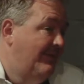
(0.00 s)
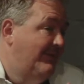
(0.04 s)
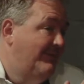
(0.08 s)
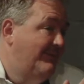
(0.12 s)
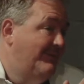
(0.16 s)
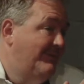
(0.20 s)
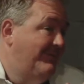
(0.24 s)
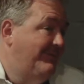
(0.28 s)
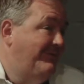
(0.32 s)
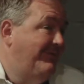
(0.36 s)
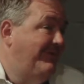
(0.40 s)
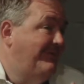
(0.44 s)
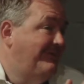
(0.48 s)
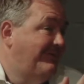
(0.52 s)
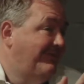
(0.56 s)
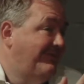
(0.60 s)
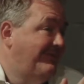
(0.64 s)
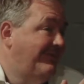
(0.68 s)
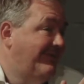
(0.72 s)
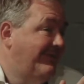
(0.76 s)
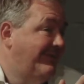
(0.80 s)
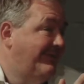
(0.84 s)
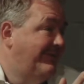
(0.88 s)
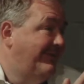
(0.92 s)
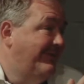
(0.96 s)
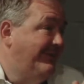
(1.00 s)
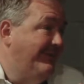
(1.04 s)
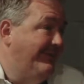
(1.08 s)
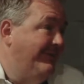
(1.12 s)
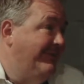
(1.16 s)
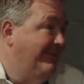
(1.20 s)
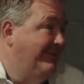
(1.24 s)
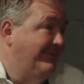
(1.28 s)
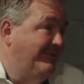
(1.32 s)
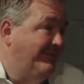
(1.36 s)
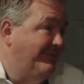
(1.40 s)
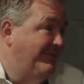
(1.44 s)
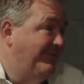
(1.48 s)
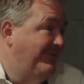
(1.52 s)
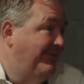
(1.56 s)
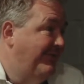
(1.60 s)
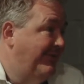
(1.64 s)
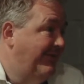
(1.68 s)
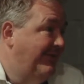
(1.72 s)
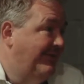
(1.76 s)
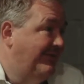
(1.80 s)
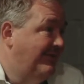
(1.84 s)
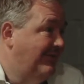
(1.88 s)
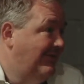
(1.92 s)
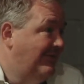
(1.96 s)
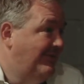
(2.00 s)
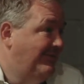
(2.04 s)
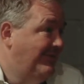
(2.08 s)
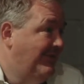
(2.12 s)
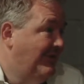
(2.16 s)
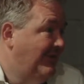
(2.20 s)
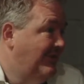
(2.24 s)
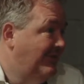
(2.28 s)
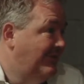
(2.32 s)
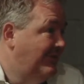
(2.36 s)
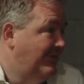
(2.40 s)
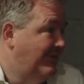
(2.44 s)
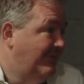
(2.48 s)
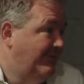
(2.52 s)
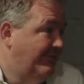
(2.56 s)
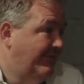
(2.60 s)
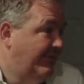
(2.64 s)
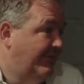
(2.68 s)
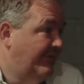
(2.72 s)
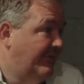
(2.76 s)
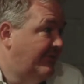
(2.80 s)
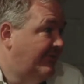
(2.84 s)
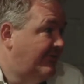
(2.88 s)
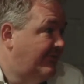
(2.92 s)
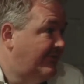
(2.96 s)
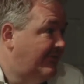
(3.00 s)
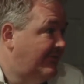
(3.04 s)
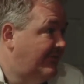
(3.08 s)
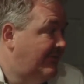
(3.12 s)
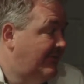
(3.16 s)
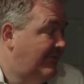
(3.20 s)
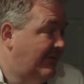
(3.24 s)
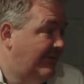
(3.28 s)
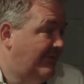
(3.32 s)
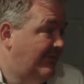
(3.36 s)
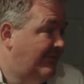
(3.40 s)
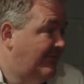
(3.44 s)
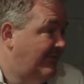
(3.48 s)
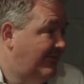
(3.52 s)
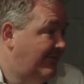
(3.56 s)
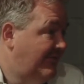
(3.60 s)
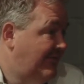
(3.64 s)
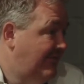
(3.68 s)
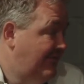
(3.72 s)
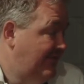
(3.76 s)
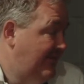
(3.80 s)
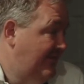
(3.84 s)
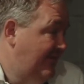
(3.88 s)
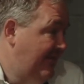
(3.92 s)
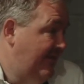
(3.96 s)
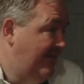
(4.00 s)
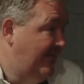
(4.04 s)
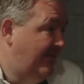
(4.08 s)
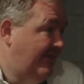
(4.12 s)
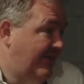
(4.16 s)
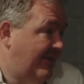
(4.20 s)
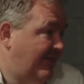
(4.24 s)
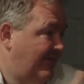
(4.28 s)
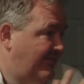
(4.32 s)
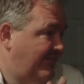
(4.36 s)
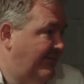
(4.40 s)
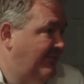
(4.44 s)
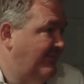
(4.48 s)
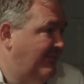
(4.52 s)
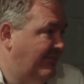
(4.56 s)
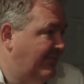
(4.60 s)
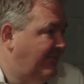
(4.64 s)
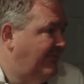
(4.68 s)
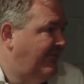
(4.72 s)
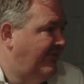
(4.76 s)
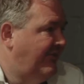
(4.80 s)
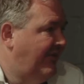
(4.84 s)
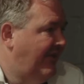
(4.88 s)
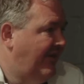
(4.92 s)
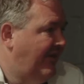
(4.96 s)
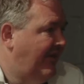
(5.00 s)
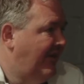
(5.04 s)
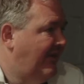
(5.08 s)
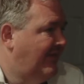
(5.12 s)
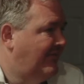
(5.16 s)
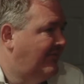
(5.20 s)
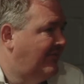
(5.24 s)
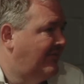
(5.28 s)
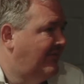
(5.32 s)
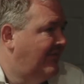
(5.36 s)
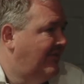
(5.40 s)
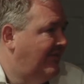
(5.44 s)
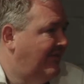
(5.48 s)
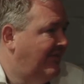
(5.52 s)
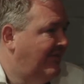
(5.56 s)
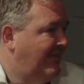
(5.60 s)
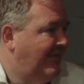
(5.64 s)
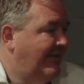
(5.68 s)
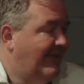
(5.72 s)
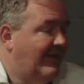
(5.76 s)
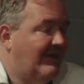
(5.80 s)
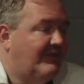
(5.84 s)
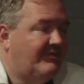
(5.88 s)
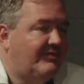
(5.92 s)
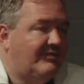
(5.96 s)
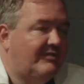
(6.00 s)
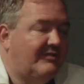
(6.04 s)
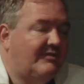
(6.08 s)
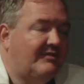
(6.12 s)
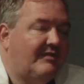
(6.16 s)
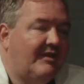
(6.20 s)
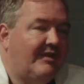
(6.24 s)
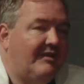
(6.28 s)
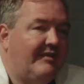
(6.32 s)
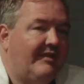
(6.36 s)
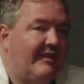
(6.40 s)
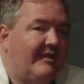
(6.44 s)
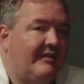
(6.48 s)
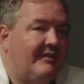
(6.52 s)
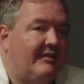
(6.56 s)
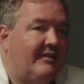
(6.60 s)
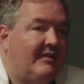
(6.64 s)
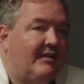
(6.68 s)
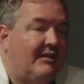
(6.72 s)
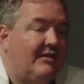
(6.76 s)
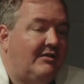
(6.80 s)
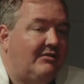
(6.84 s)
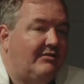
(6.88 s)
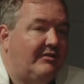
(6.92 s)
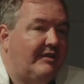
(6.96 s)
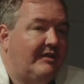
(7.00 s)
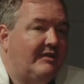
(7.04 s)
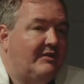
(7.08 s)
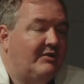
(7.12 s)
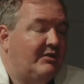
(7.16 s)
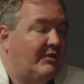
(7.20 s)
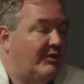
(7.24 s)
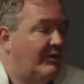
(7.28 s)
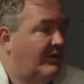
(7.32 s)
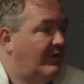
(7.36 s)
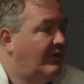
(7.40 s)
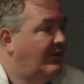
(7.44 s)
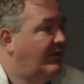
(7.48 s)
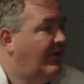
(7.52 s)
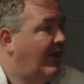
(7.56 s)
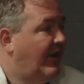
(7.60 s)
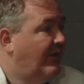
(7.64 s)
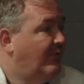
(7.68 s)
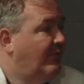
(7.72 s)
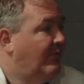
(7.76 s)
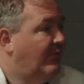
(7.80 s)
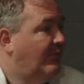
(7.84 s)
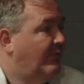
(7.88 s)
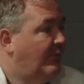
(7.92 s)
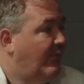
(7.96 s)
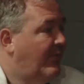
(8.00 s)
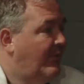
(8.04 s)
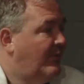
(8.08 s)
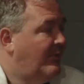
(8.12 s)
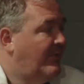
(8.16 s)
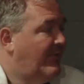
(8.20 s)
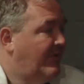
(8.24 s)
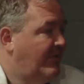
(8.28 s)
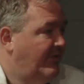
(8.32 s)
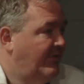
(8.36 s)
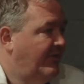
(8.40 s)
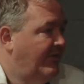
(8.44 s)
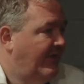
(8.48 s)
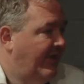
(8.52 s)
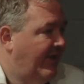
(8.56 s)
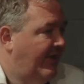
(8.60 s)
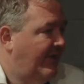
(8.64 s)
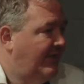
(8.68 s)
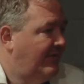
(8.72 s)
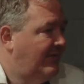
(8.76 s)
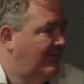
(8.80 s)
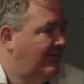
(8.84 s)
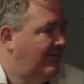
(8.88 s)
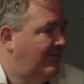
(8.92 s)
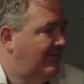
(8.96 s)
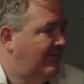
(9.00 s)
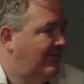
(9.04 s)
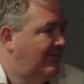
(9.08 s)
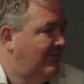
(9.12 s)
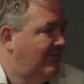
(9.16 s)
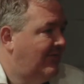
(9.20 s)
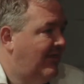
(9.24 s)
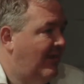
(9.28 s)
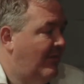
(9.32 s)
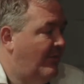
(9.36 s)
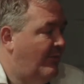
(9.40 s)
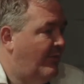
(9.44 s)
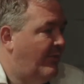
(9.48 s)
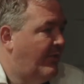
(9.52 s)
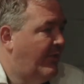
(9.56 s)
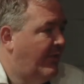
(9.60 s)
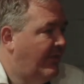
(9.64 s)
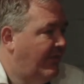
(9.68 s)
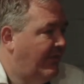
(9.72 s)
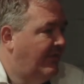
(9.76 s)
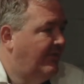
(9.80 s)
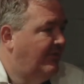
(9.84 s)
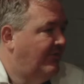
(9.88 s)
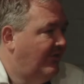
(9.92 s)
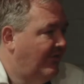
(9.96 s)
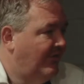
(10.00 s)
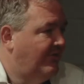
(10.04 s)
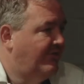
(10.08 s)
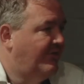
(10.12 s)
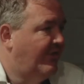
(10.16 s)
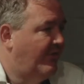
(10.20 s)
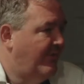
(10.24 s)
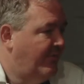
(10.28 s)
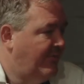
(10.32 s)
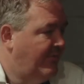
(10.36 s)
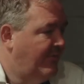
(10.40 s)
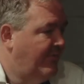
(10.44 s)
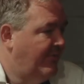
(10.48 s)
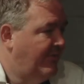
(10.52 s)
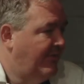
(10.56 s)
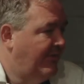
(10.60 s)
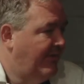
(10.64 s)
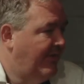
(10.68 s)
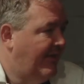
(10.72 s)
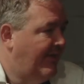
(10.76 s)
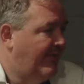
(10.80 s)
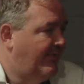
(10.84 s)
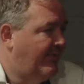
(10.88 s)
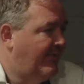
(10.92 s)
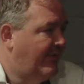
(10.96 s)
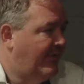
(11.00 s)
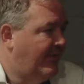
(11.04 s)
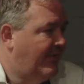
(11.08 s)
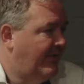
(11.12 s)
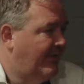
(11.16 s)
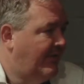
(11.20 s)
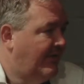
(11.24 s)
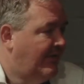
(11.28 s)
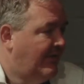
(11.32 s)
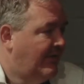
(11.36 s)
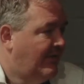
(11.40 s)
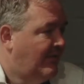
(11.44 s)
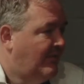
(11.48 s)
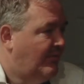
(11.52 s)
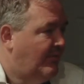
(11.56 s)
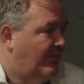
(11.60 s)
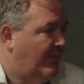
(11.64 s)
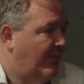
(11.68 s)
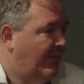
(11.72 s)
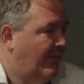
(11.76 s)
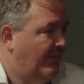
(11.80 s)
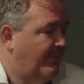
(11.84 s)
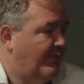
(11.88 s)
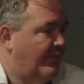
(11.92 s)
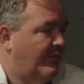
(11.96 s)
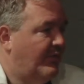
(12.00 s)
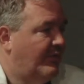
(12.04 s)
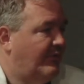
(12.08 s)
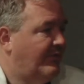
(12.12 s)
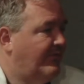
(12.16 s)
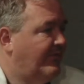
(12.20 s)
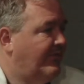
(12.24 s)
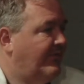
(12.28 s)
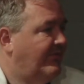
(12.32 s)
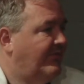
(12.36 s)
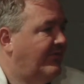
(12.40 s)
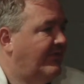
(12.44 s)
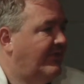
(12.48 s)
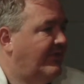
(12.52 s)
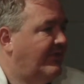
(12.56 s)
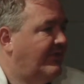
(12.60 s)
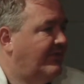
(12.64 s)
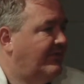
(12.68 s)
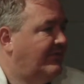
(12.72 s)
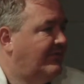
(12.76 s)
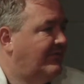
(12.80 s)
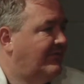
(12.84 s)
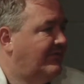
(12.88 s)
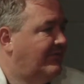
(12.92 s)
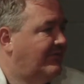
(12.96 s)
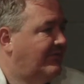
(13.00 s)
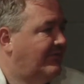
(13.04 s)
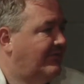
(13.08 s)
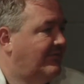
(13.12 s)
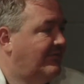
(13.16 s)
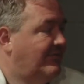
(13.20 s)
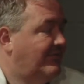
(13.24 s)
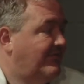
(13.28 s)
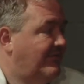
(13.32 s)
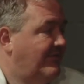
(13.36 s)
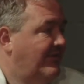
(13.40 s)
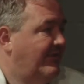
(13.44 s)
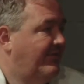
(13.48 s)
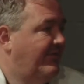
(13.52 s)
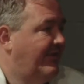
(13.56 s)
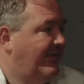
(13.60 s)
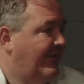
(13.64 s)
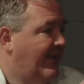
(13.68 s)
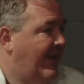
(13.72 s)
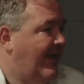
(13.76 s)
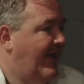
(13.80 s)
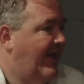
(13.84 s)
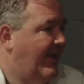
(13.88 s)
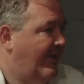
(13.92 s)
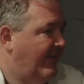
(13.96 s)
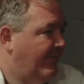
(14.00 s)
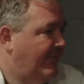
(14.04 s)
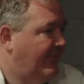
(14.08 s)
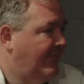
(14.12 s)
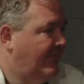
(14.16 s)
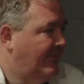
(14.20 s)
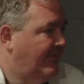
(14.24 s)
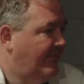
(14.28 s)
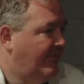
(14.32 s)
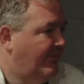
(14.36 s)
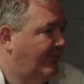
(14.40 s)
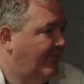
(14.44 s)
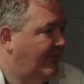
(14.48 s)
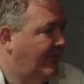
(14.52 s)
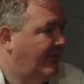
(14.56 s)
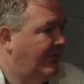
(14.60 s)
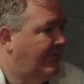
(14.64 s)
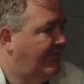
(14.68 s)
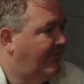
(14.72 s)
when Jesus says, look, these are the two things, love God, love others. That's simplicity, I guess, in an essence. And then, so then you're going, okay, well, where am I doing that? And what are the things that are stopping me doing that? What are the priorities that are snuffing that out, as it were?